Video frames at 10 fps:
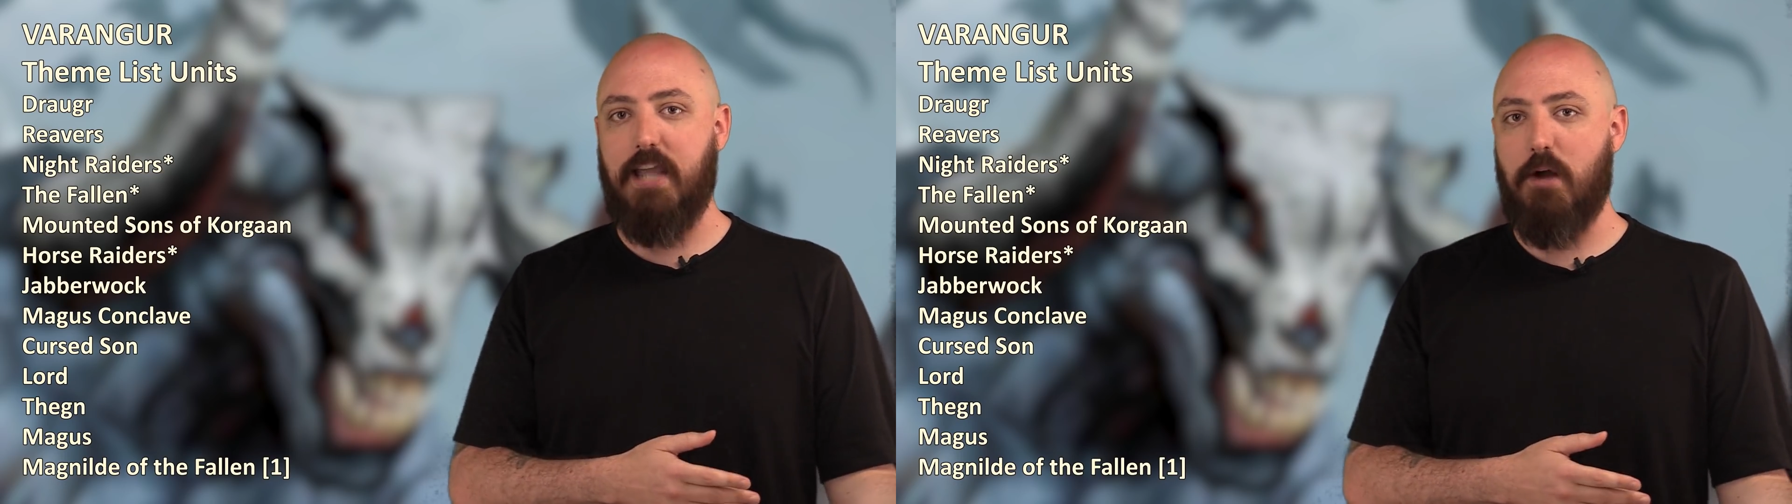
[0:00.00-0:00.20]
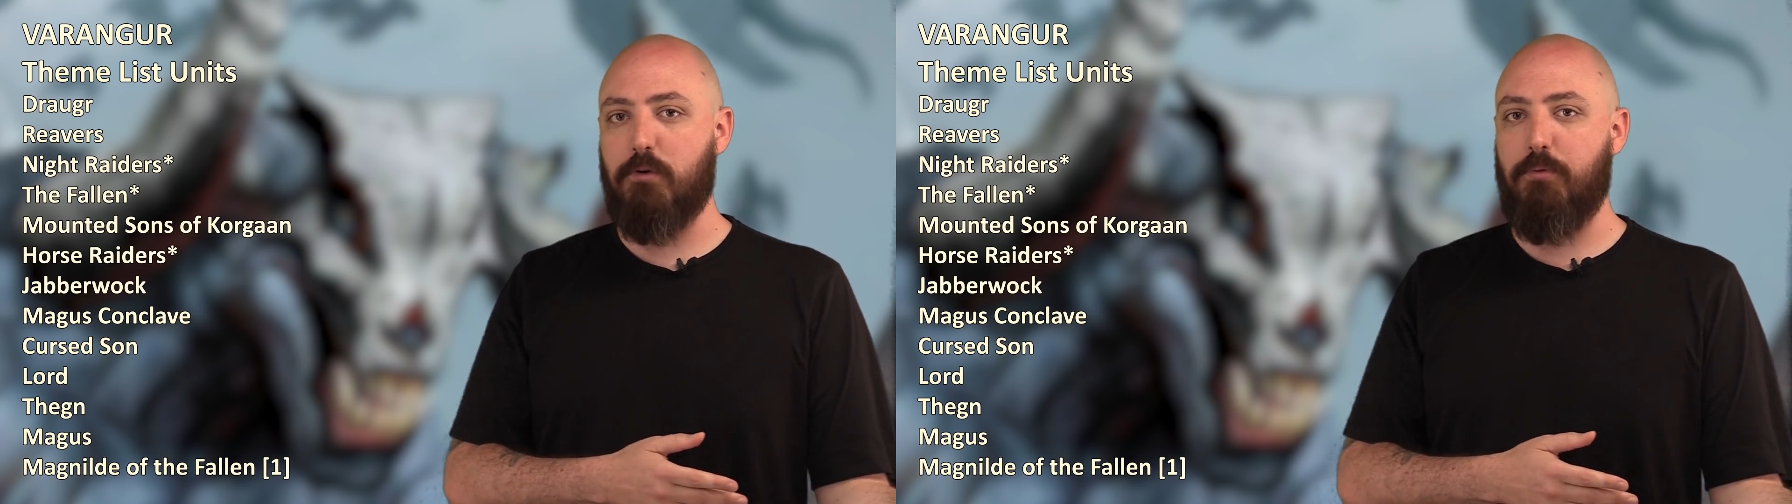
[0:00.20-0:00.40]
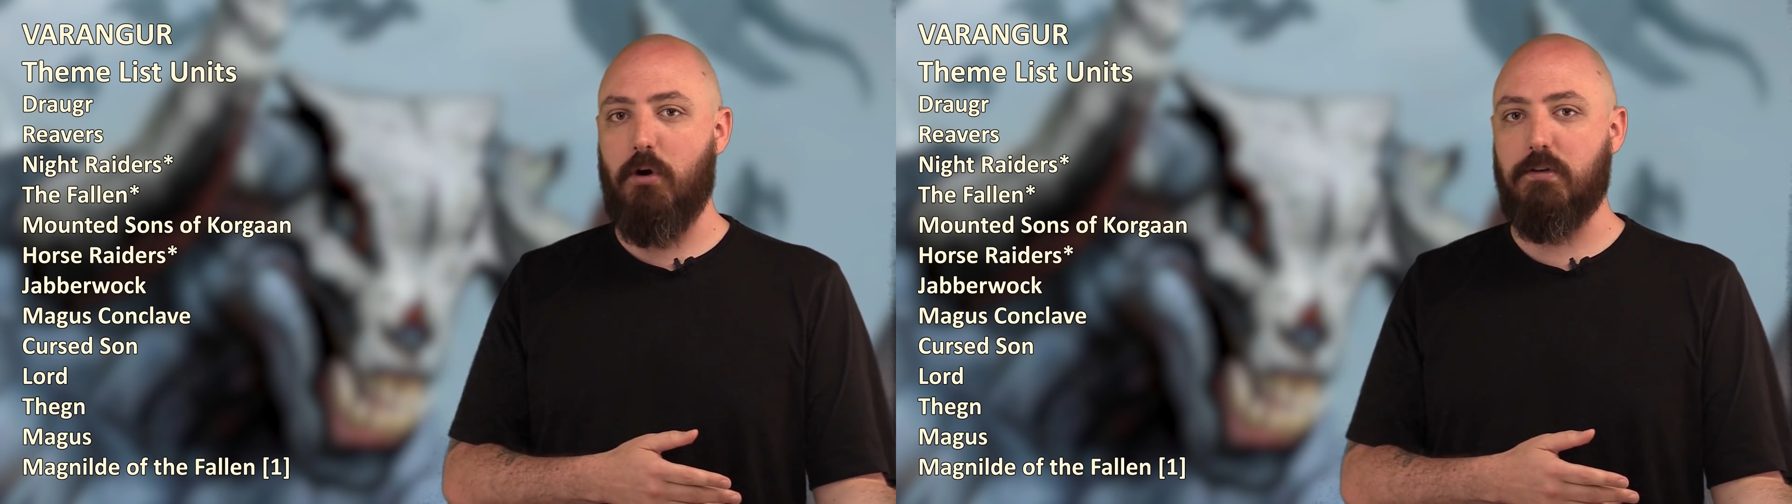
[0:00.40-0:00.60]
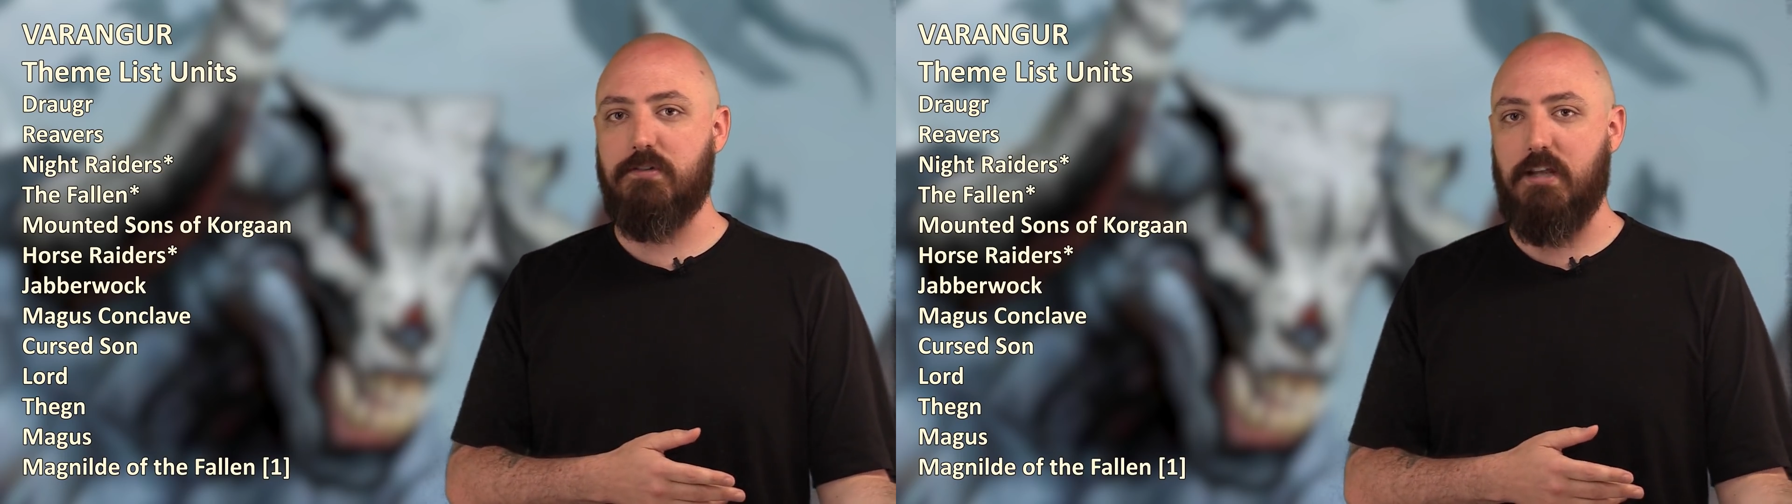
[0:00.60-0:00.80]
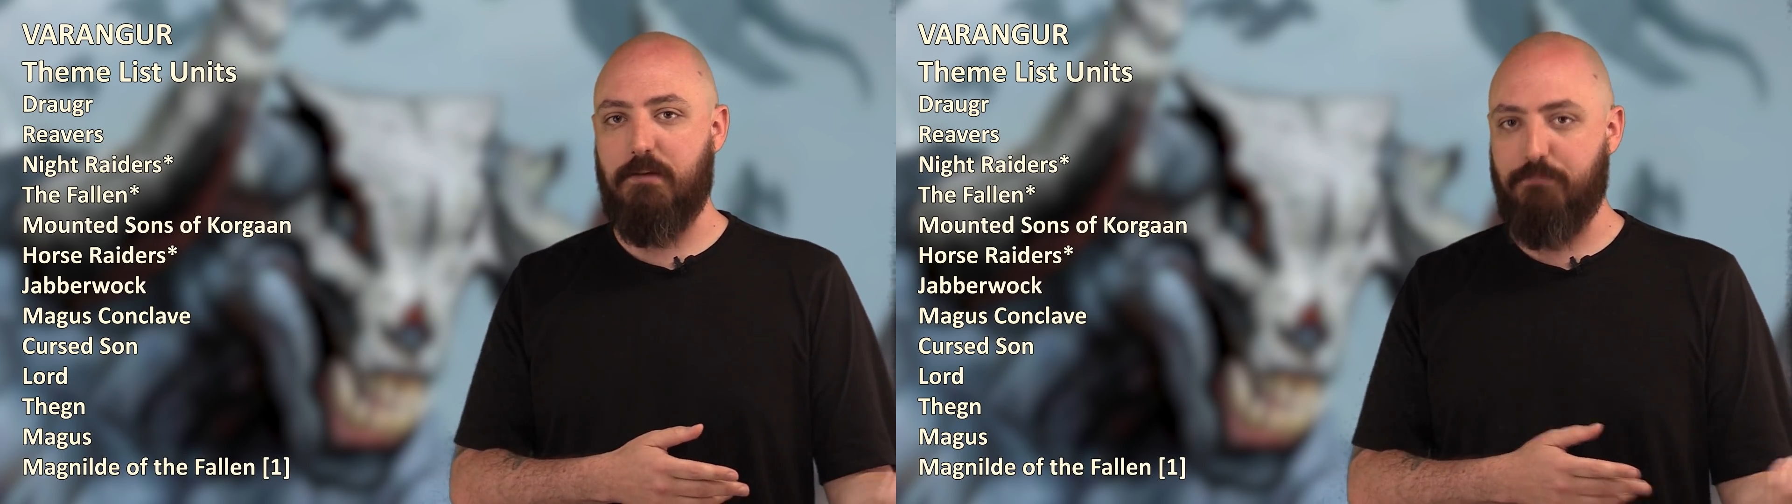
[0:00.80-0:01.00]

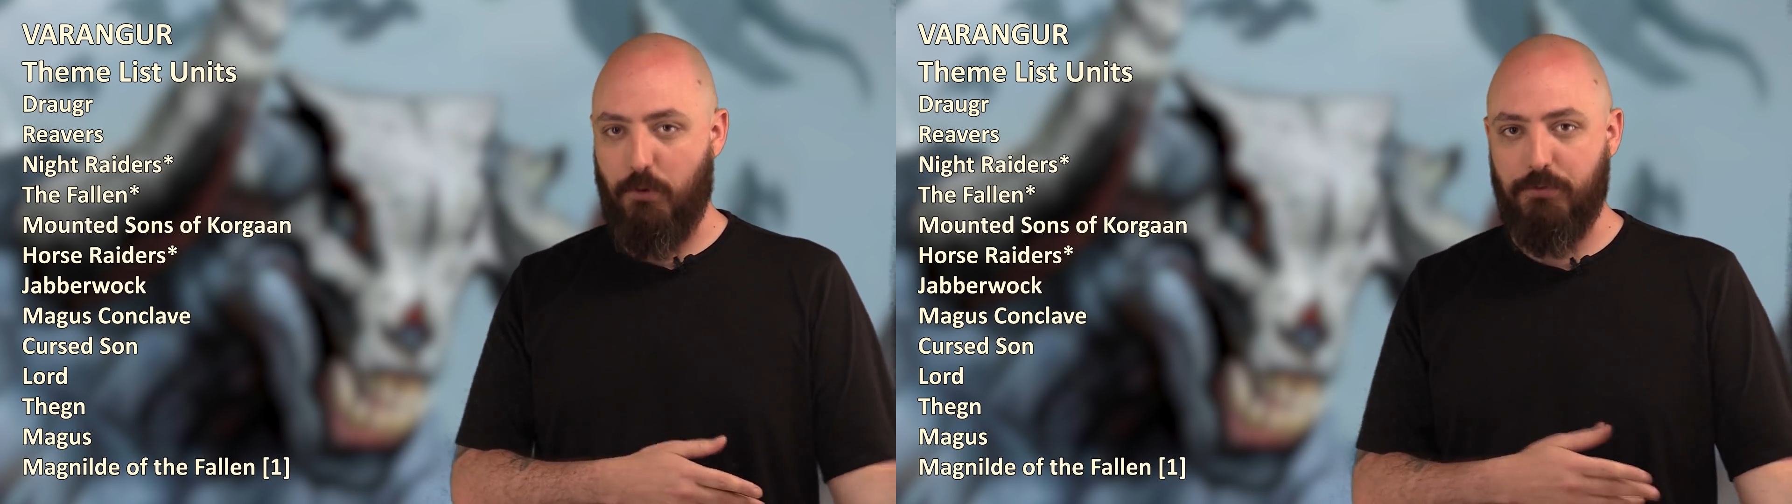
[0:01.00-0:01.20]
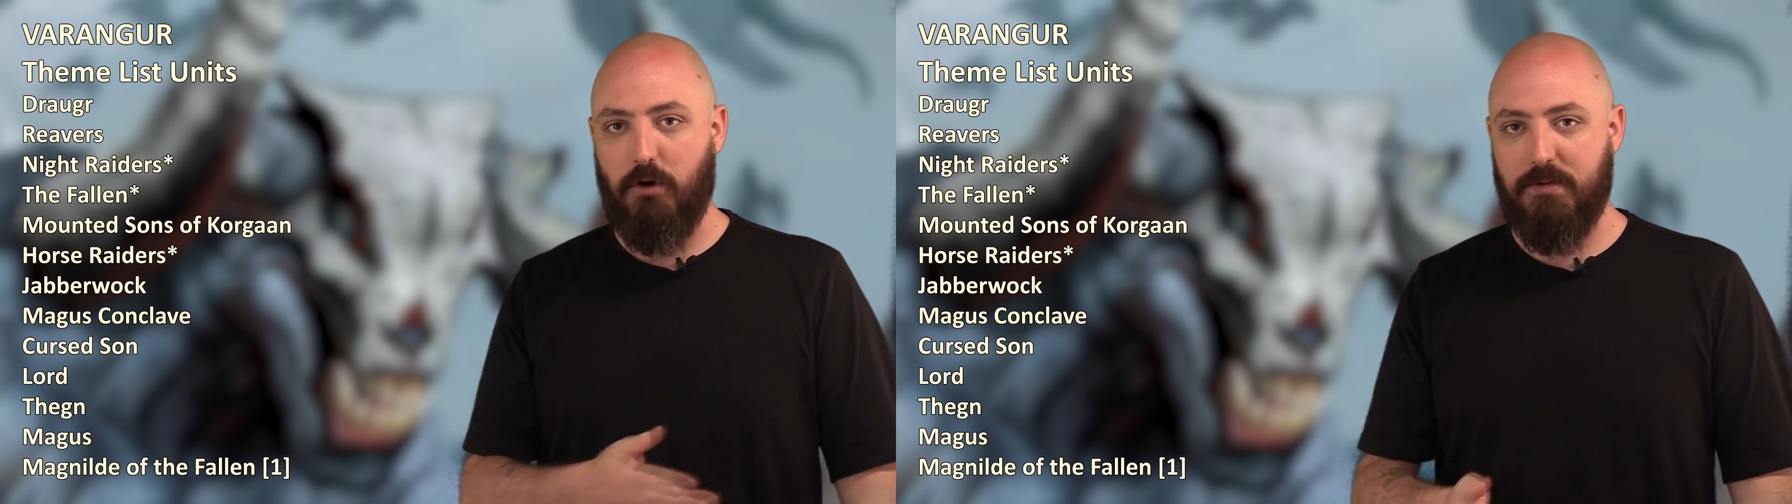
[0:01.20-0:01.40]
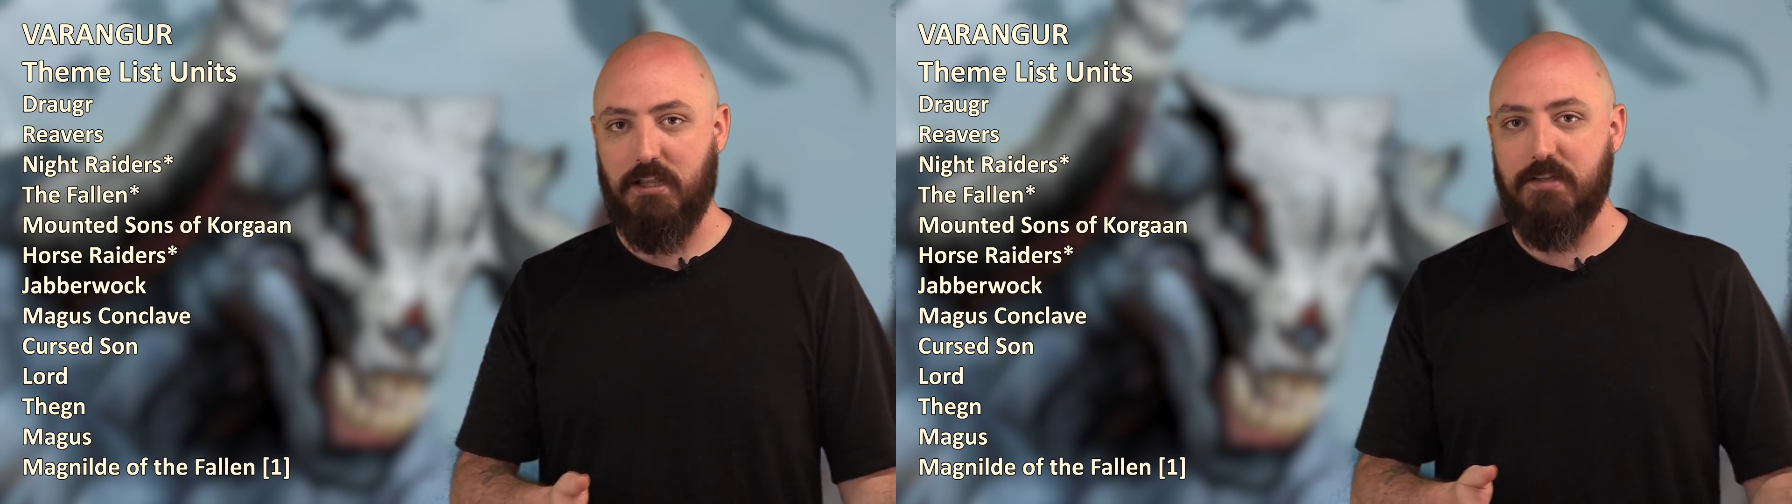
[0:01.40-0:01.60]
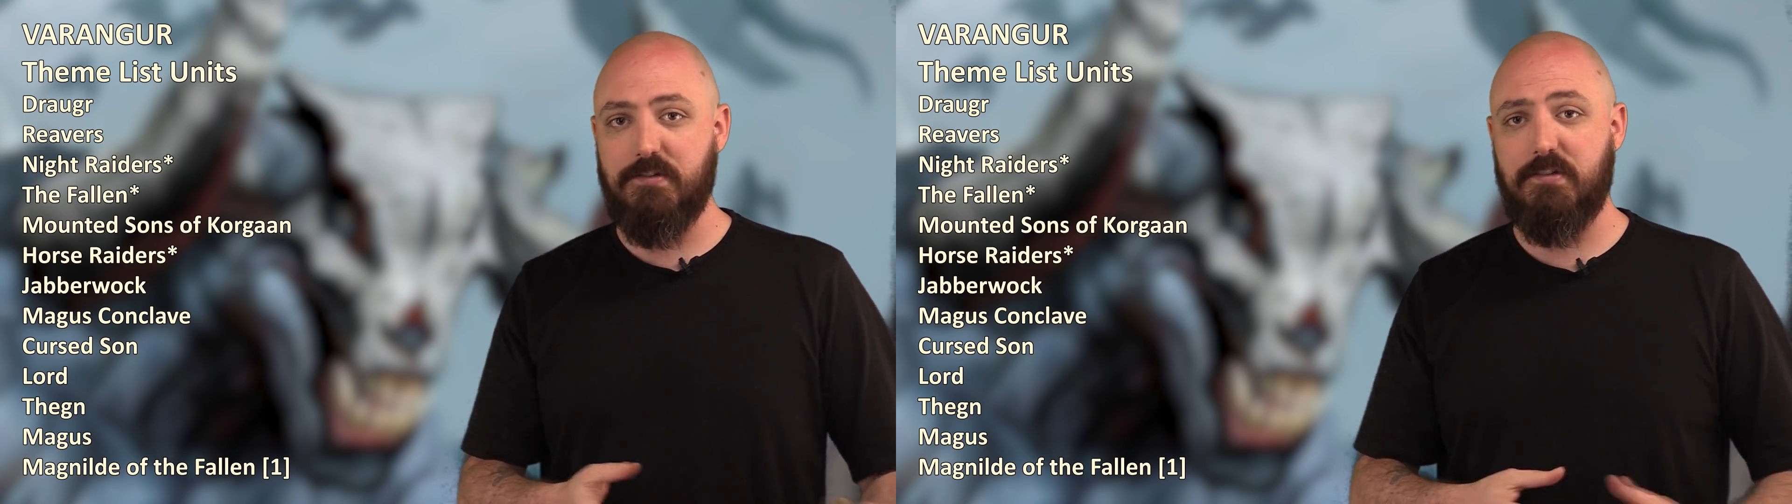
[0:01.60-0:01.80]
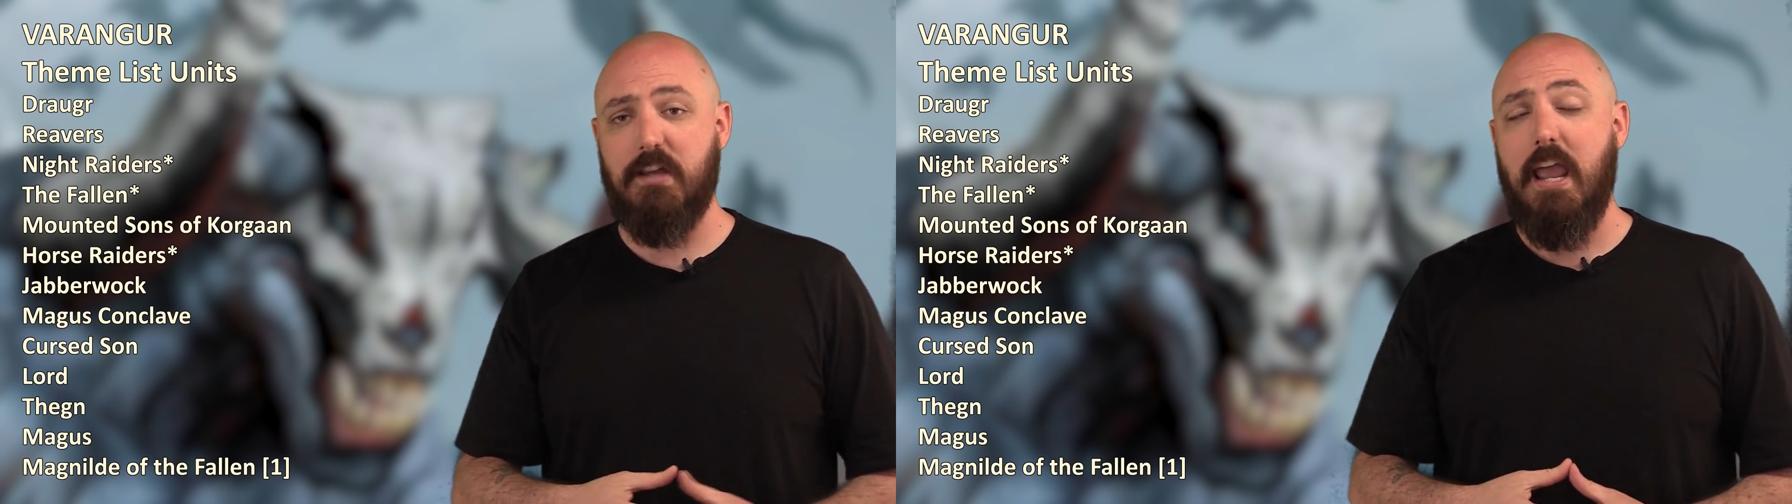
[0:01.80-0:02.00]
counterparts in both army
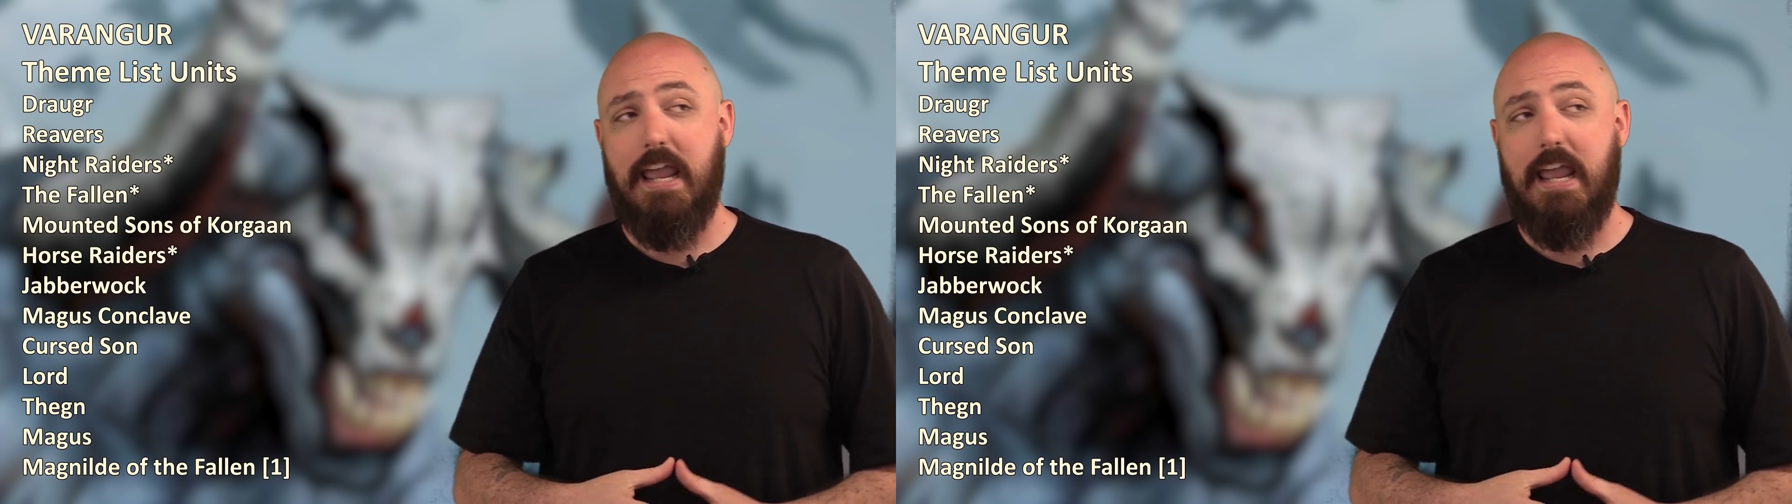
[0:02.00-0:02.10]
lists,